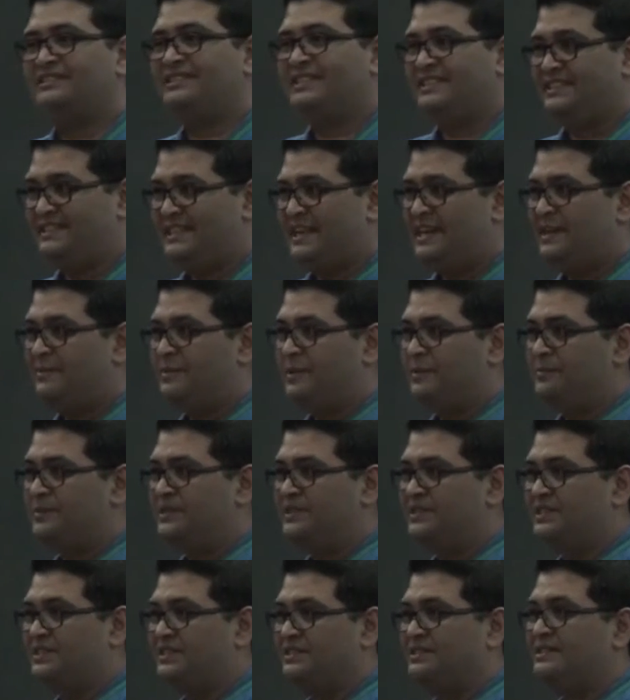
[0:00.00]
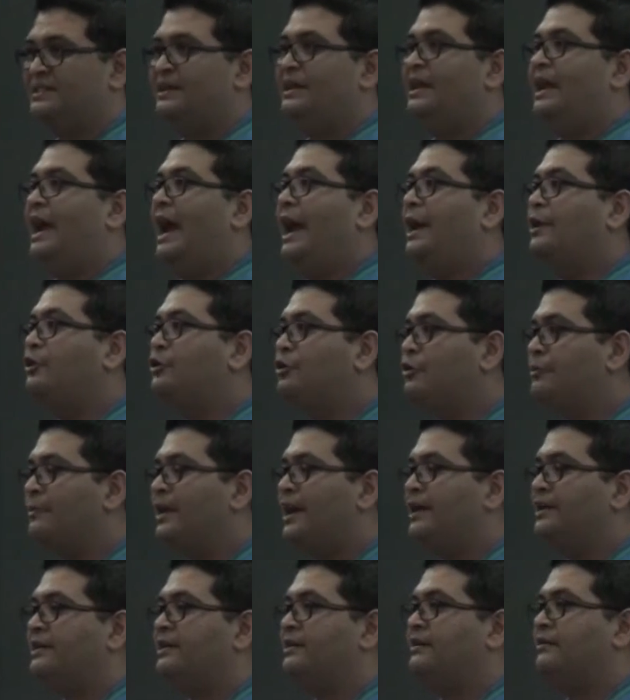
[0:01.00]
sustainable business. And no
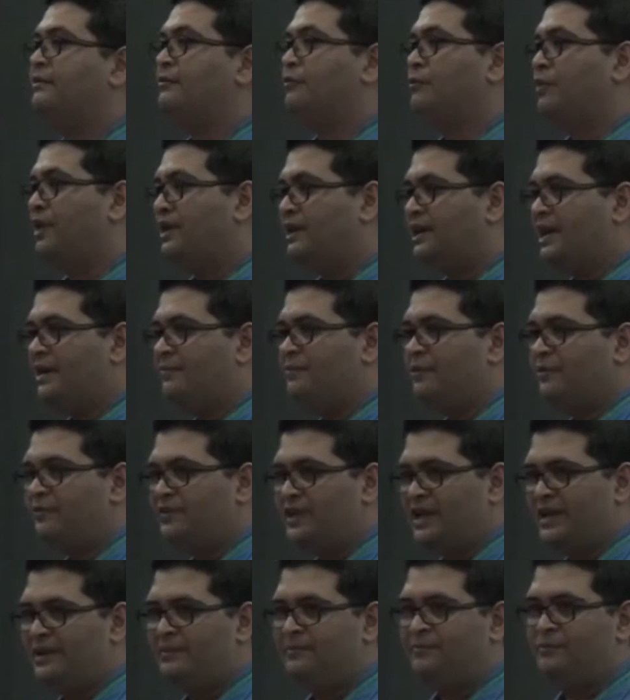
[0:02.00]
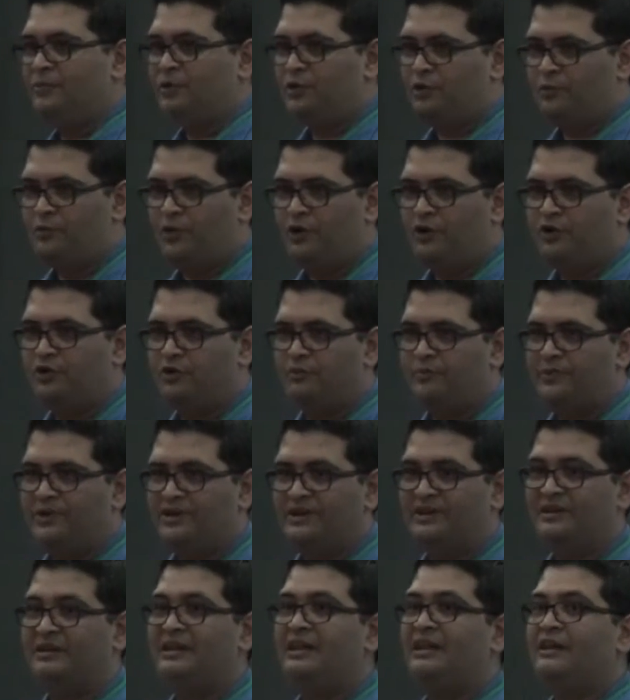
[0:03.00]
matter what type of game you want to
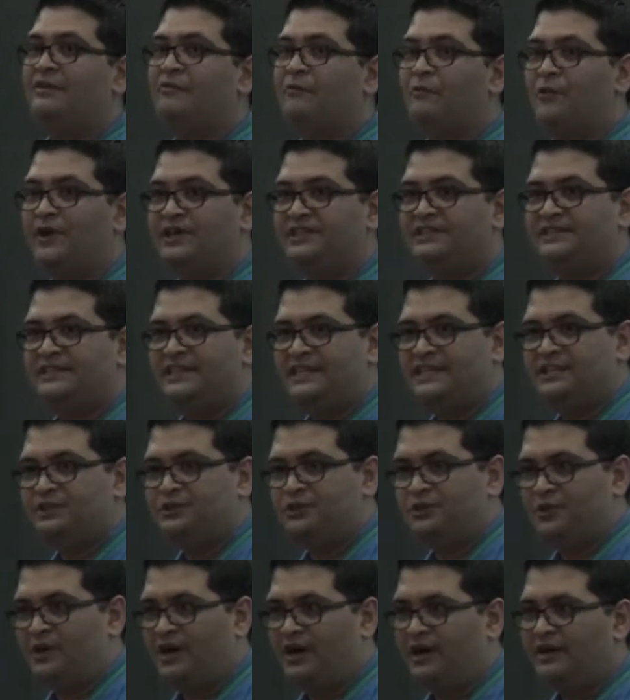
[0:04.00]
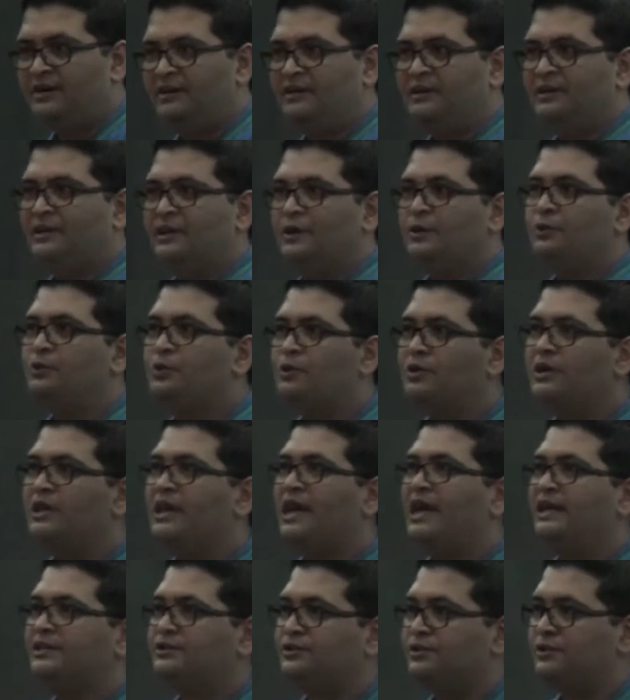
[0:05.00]
build, what stage you are, Google
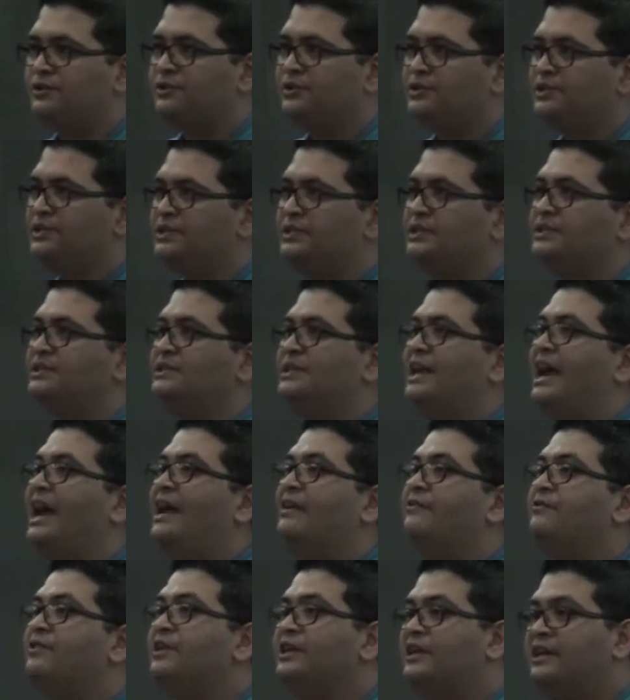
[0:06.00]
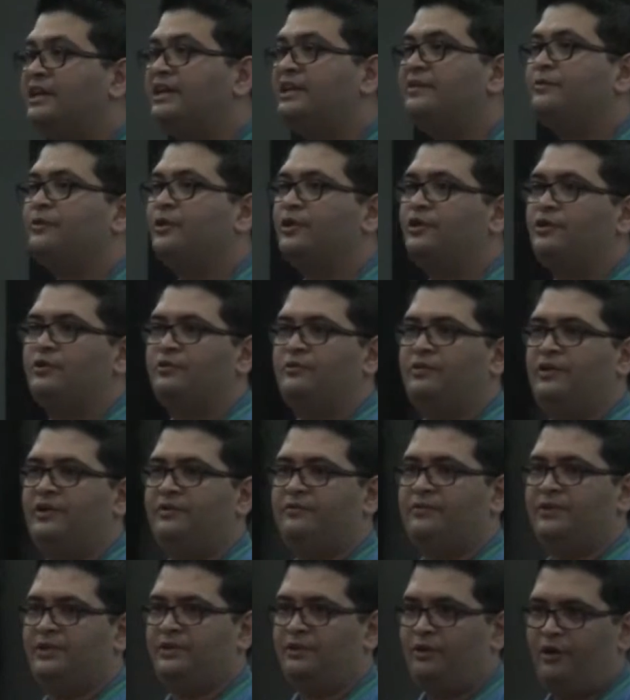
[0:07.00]
has solutions, and we really want to
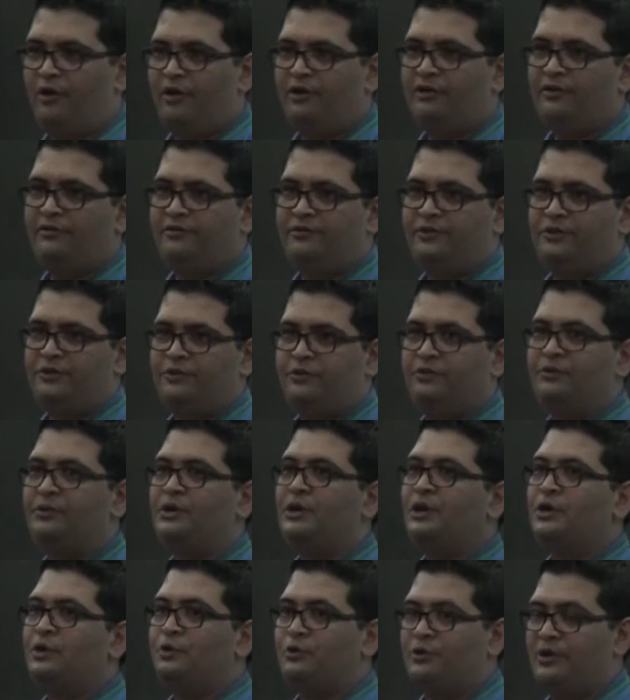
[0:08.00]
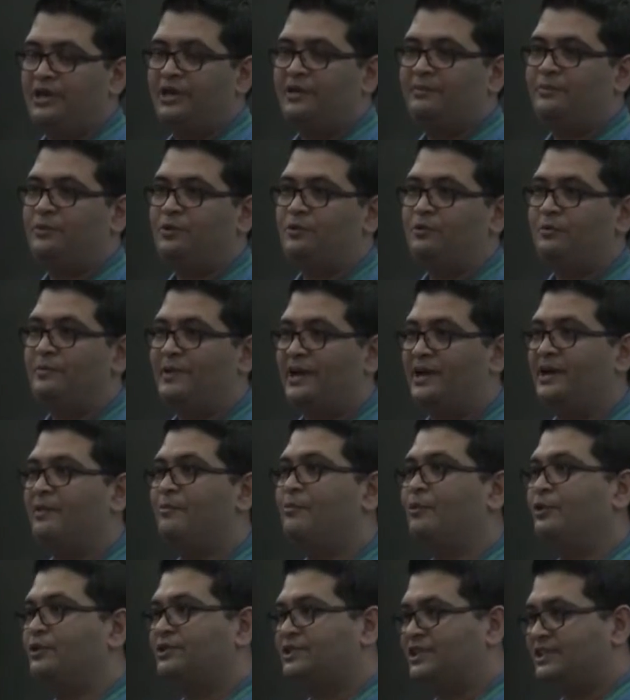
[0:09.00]
work with all of you to help you
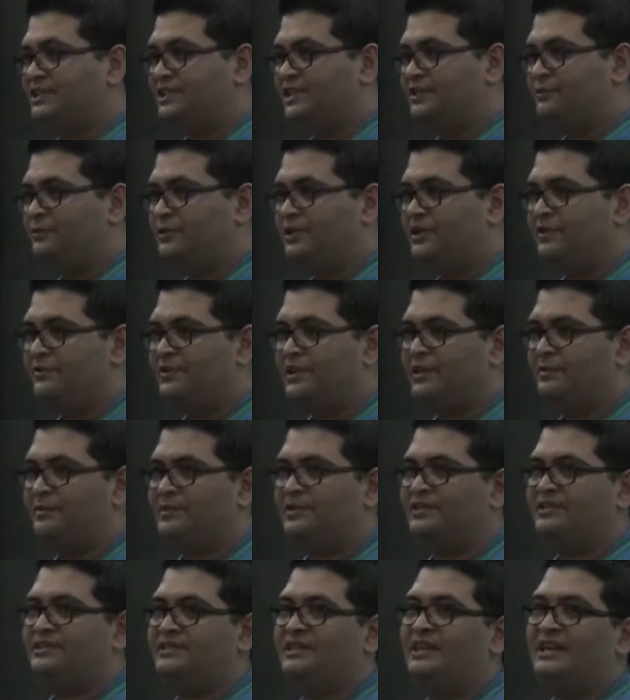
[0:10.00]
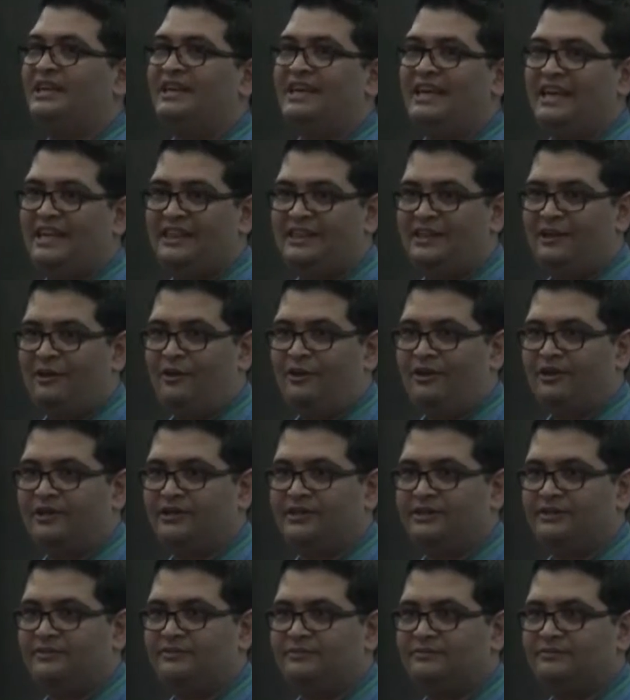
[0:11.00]
become more successful developers in the long run.